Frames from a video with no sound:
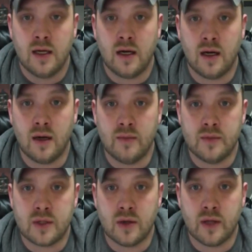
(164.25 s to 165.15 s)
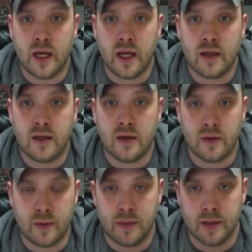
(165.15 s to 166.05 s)
so that
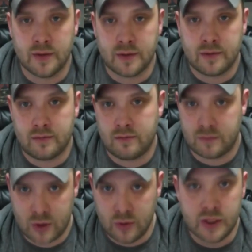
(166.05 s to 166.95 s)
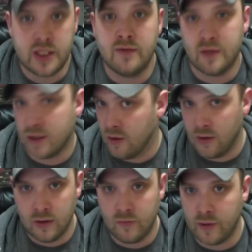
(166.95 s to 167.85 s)
they're built to achieve the
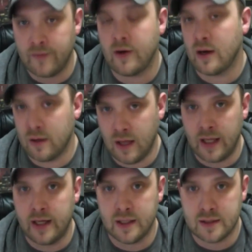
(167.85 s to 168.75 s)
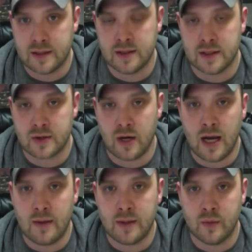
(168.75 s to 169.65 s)
goal of whatever our client has
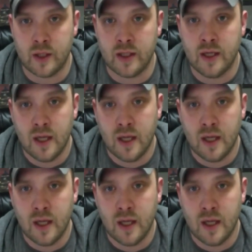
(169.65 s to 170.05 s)
described, and we